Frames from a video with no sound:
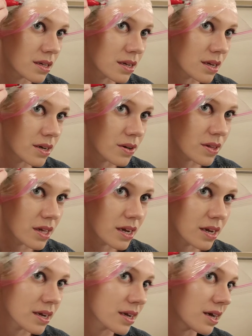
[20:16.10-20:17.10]
And I know that
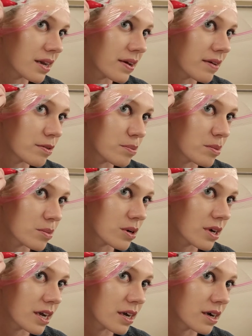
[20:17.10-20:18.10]
I kind of have a bit
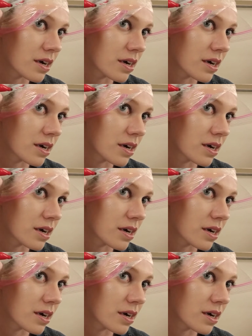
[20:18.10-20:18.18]
more hair.